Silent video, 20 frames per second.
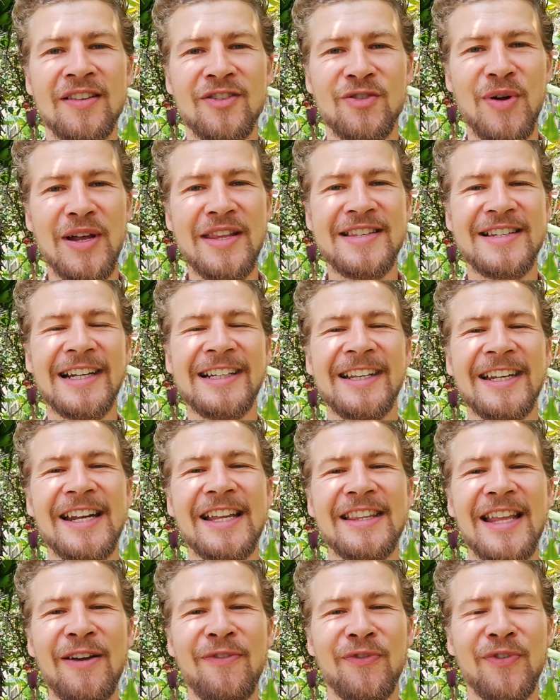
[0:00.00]
translate in
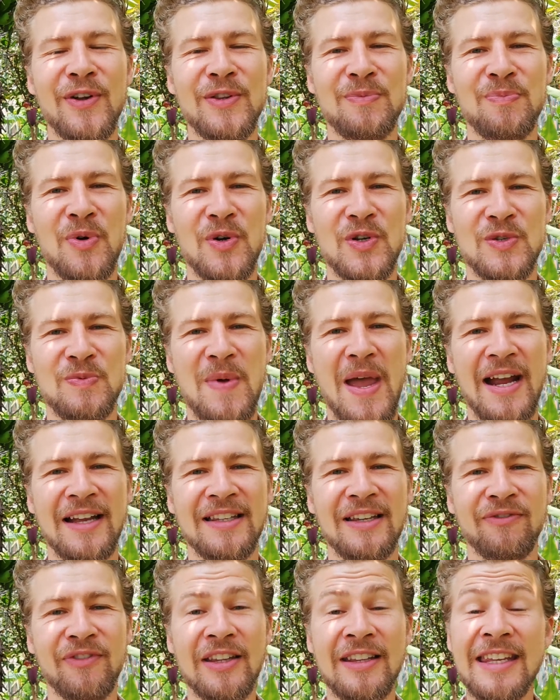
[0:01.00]
a different
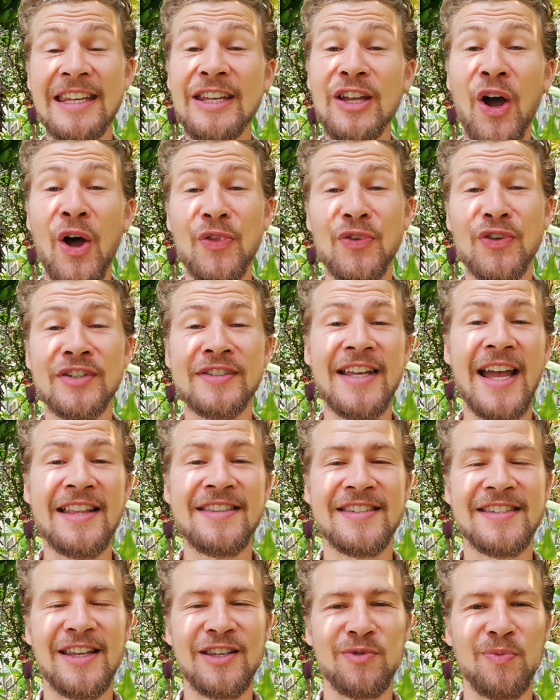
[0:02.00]
perspective that he
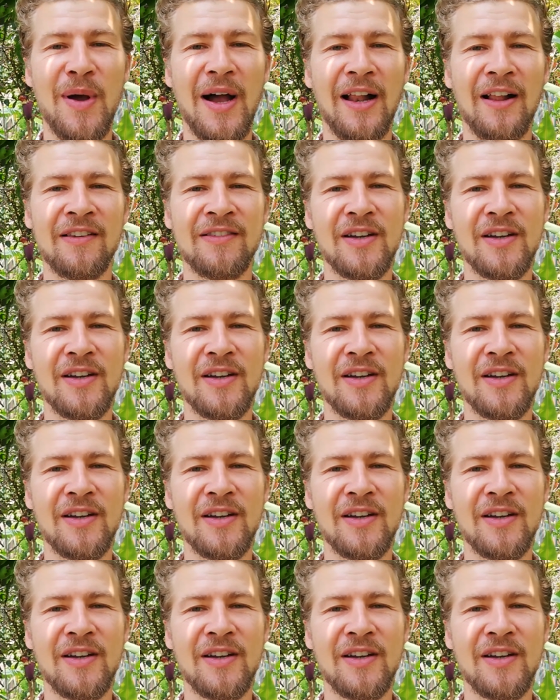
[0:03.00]
understands it as well.